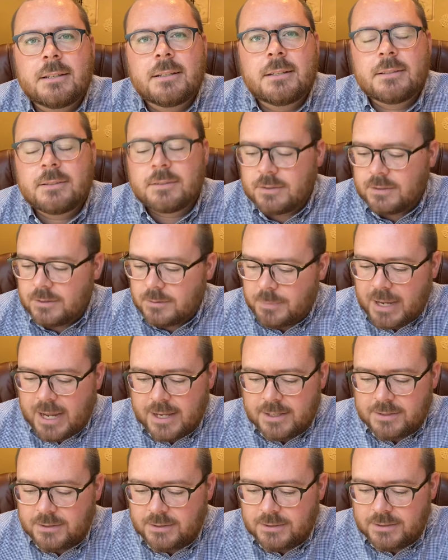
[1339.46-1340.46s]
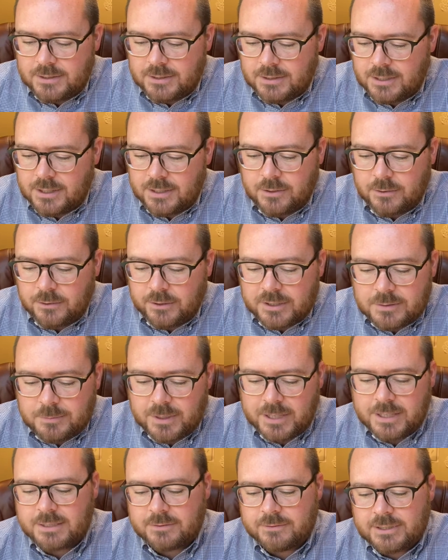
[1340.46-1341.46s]
This is a passage that not only
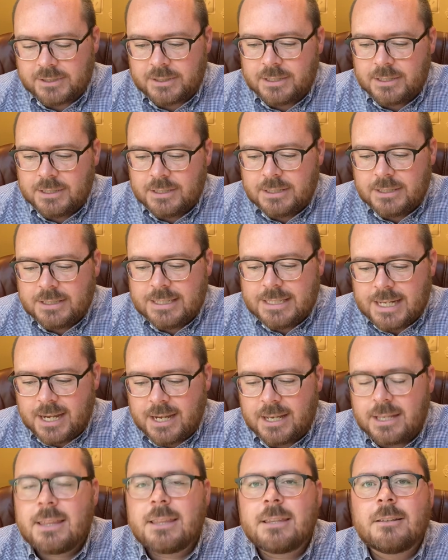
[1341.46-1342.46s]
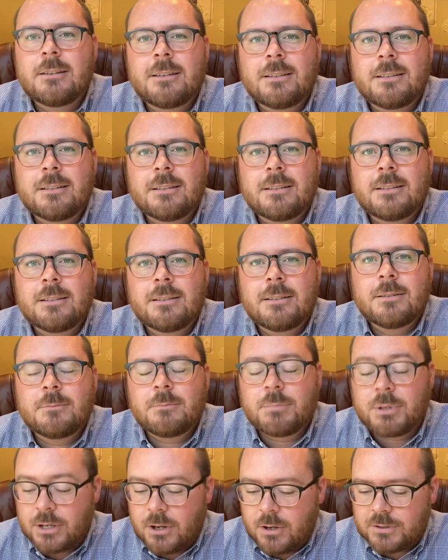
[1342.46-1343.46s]
speaks of his death,
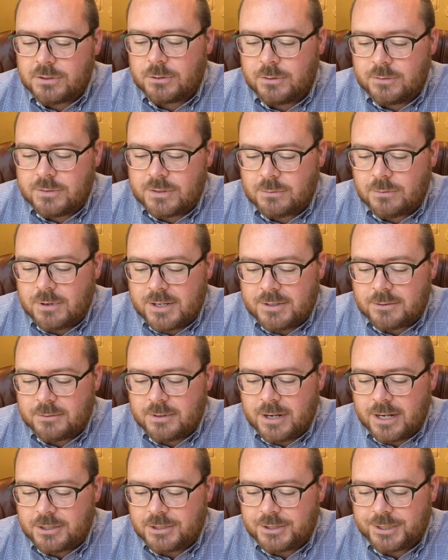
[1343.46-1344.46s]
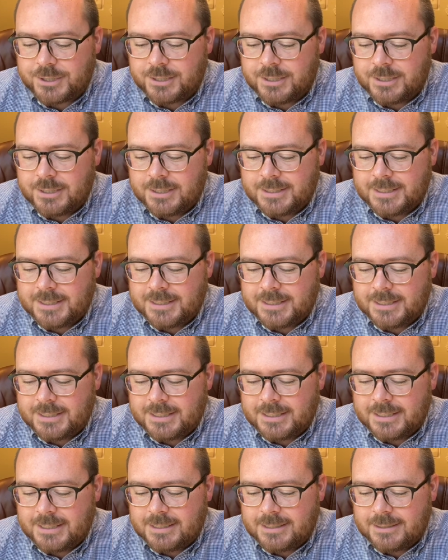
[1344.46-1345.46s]
but also of his resurrection.
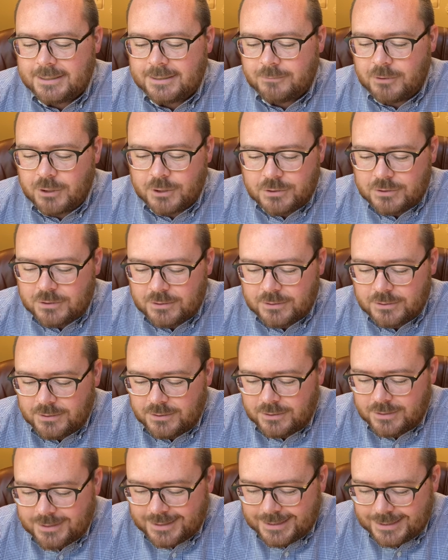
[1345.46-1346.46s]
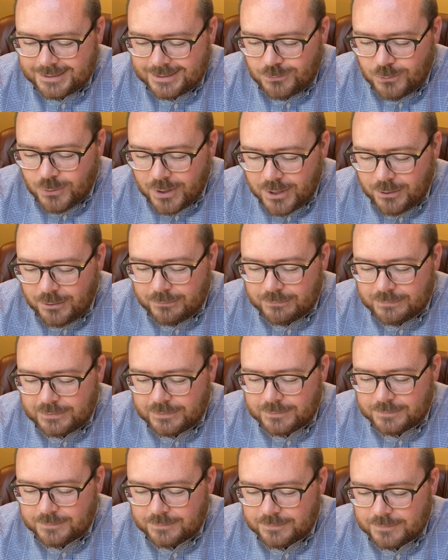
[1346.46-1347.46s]
Verse 12,
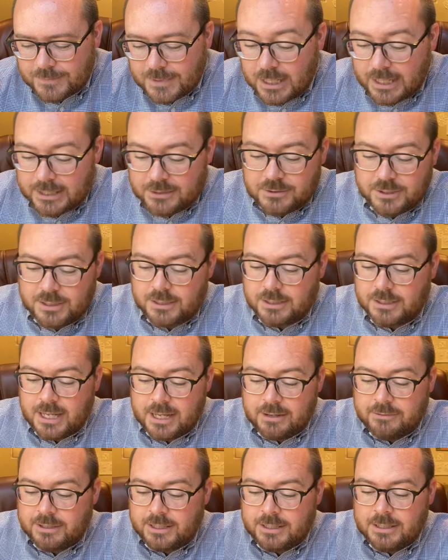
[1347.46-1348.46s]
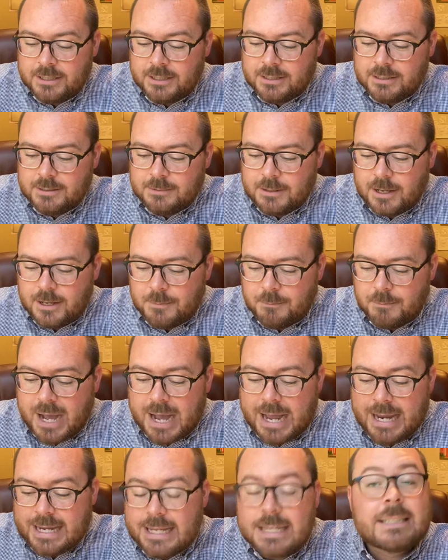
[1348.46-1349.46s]
actually 11, uh,
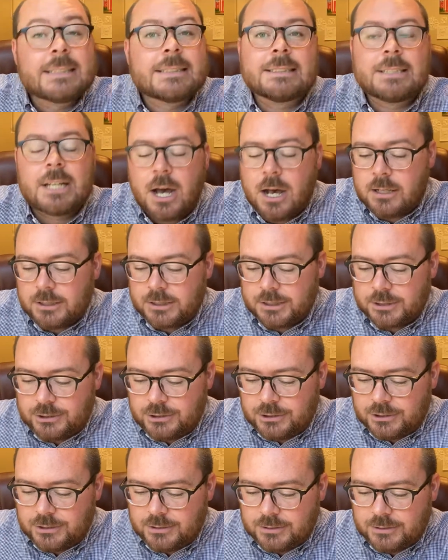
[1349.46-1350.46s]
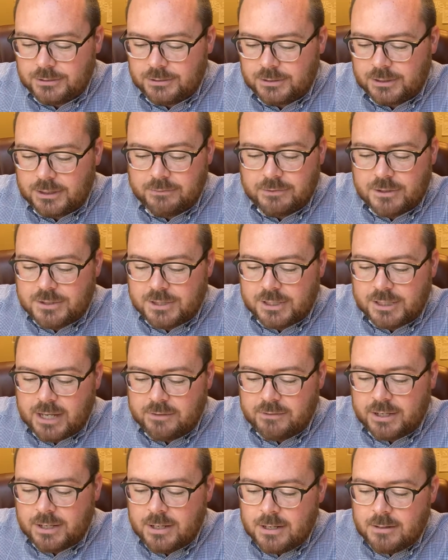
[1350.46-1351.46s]
by his knowledge, look at verse
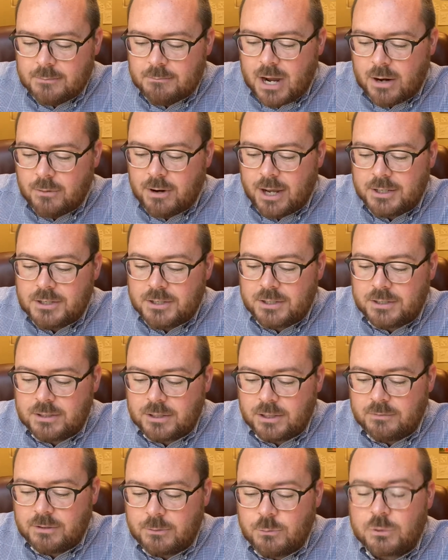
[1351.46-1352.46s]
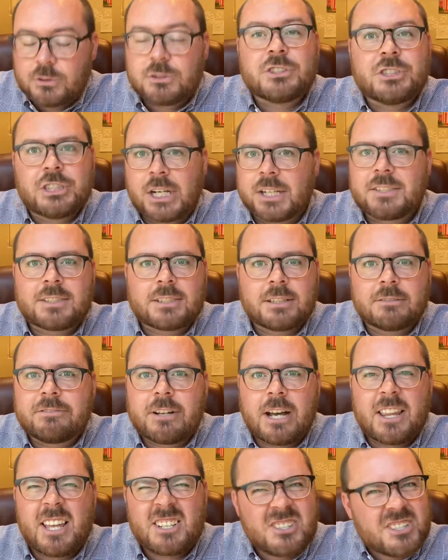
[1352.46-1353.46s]
11, my righteous servant will
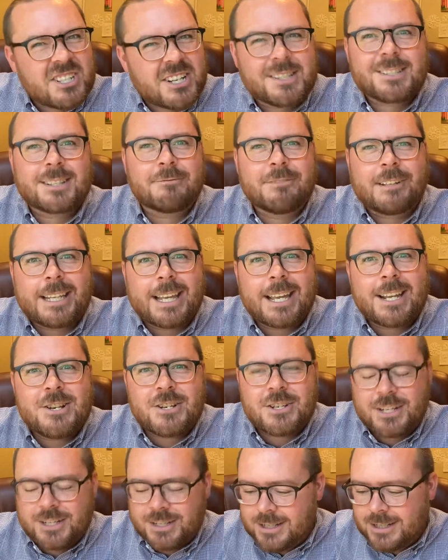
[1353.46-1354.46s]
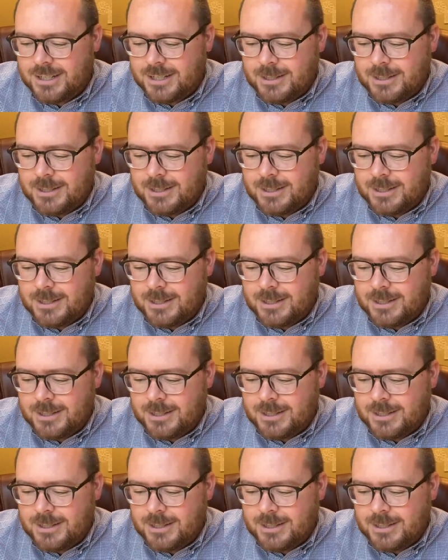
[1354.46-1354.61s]
justify. That's justification.